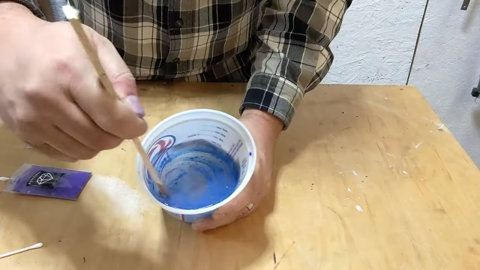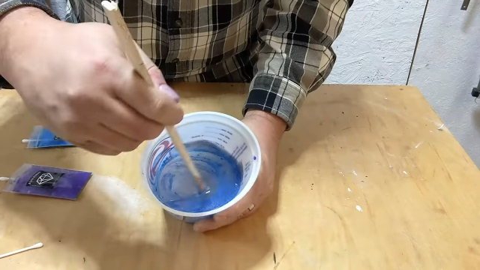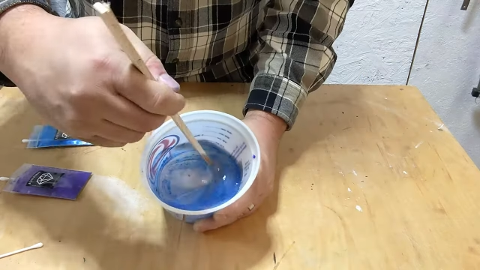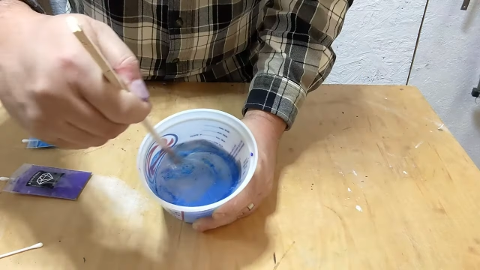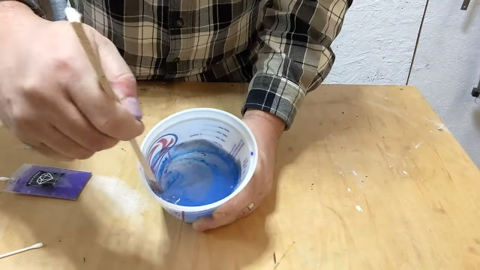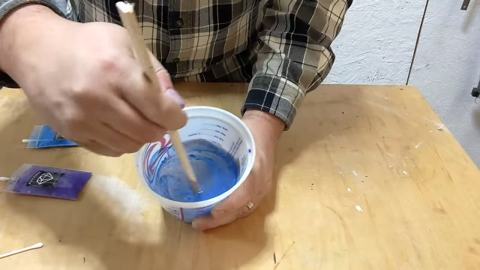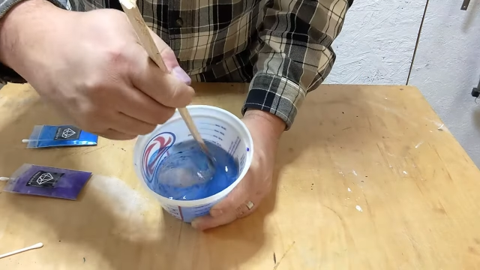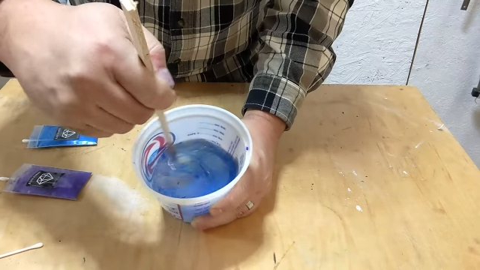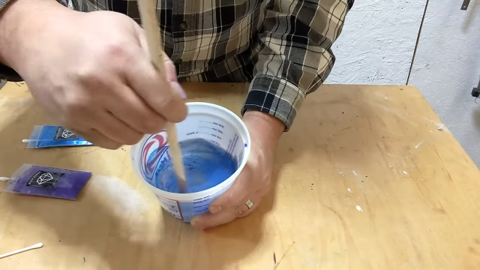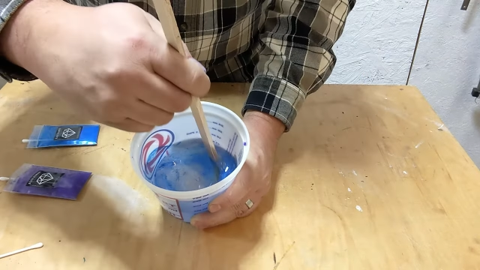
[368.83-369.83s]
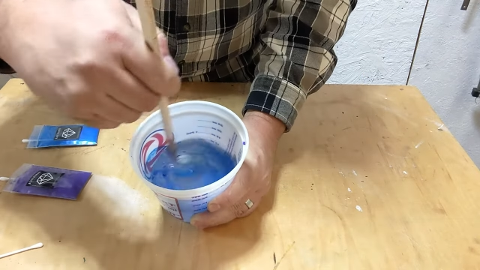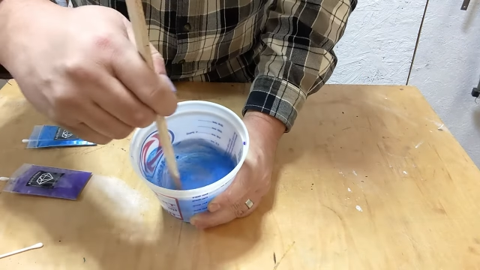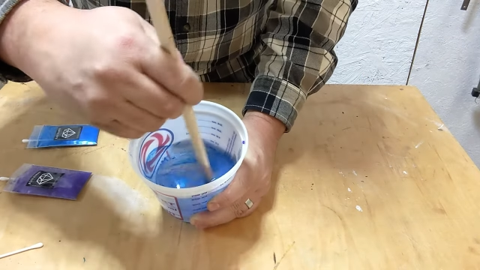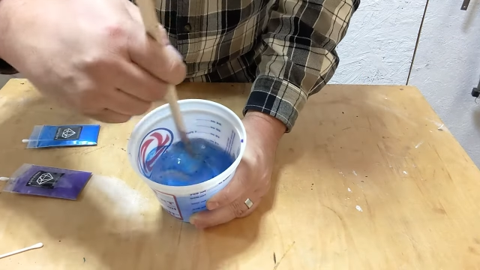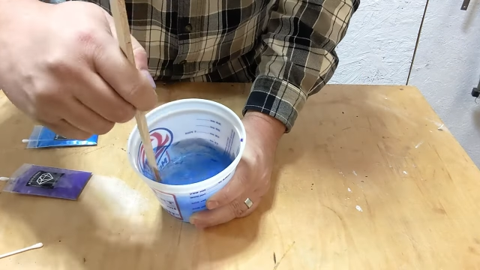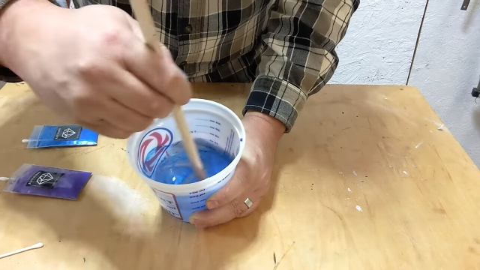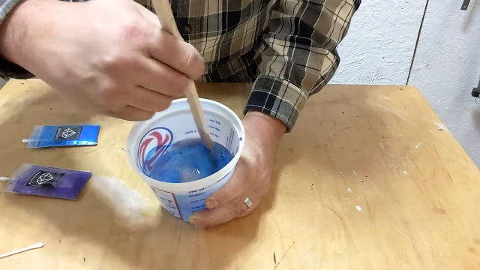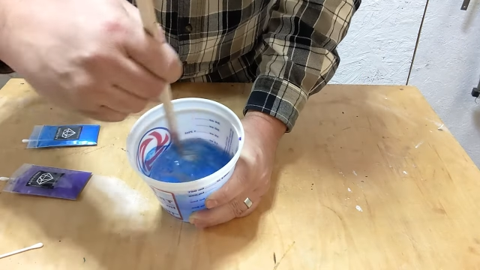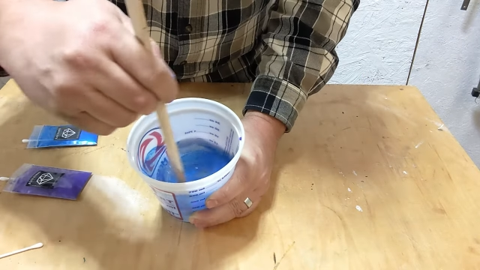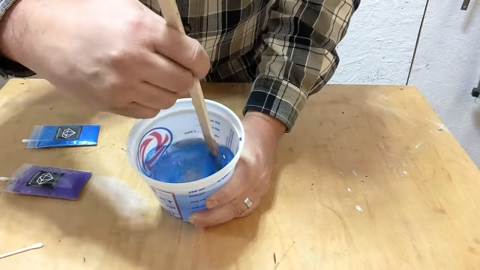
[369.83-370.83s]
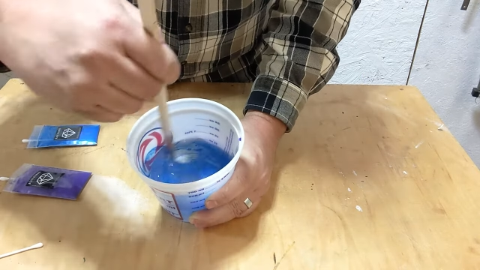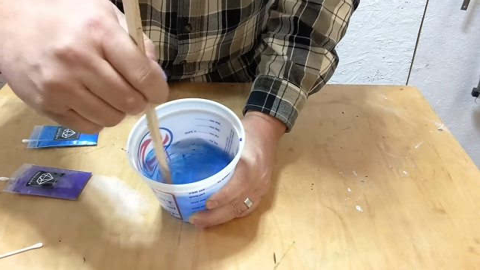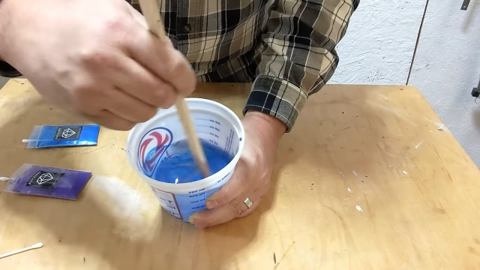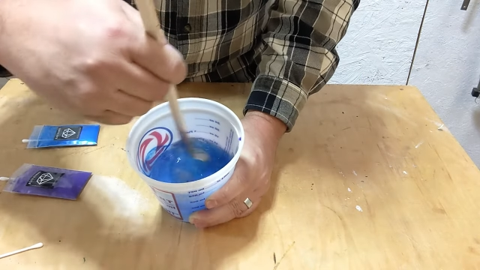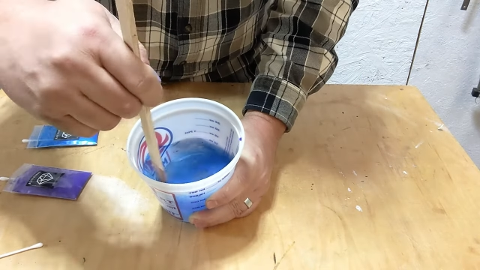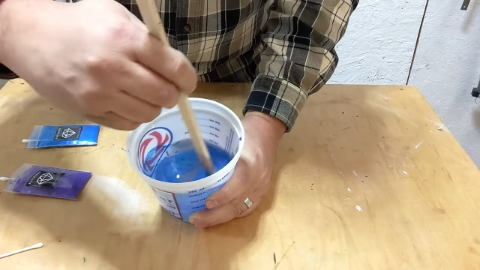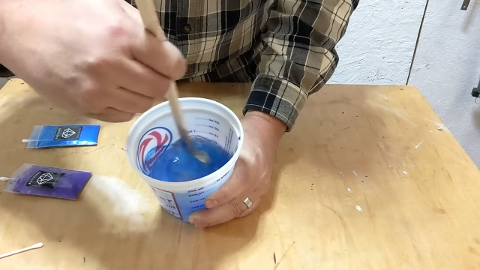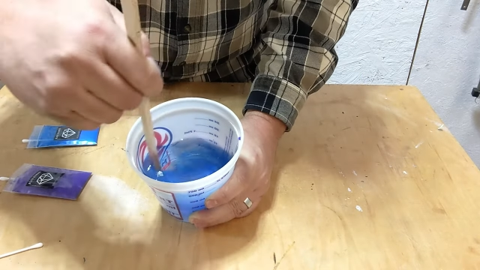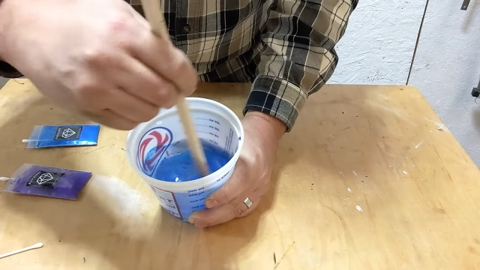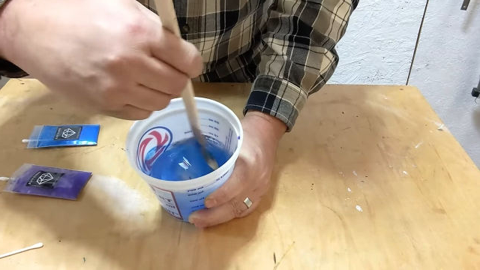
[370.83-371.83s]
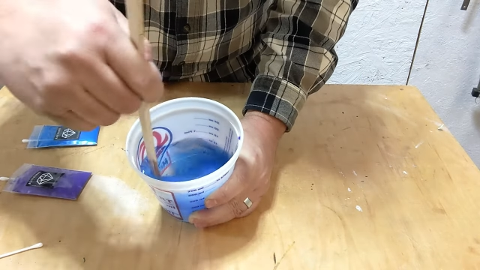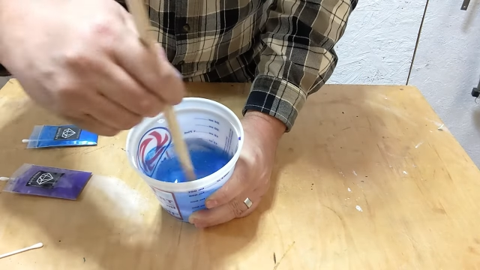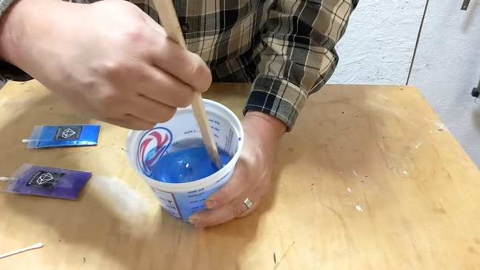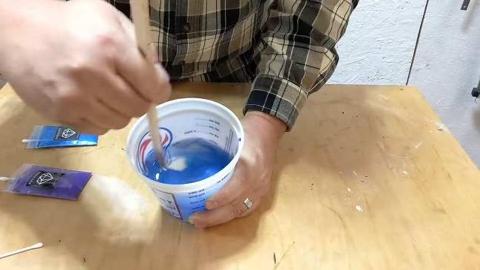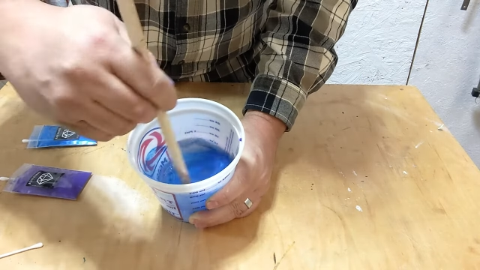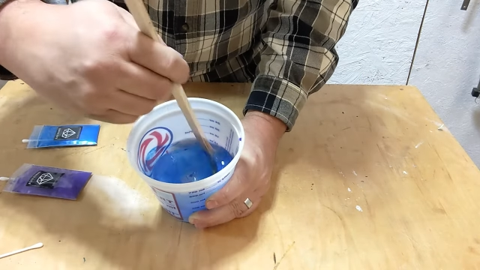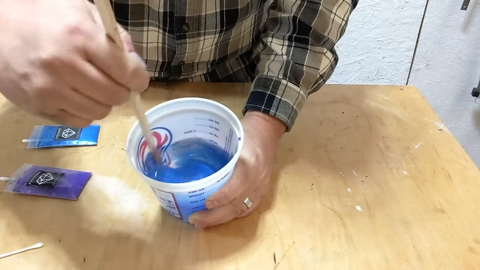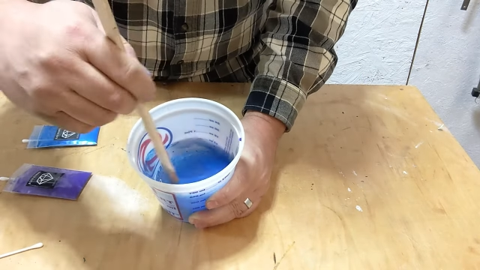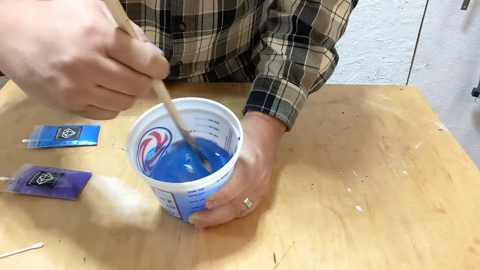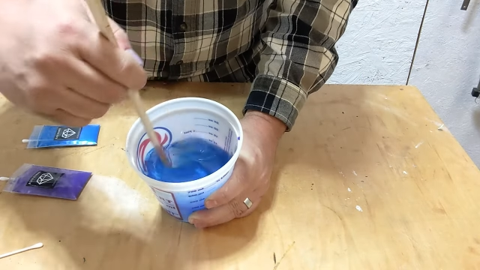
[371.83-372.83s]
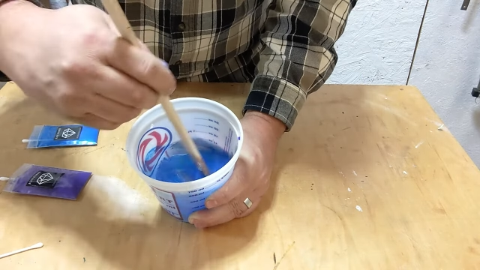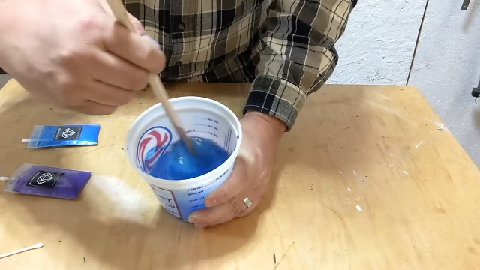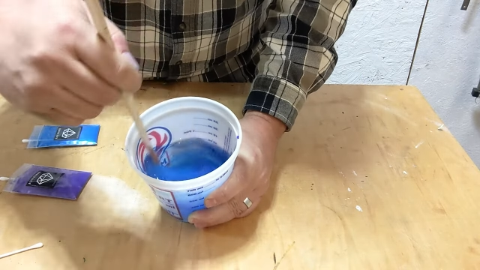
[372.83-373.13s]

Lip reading: Nobody's mouth can be seen.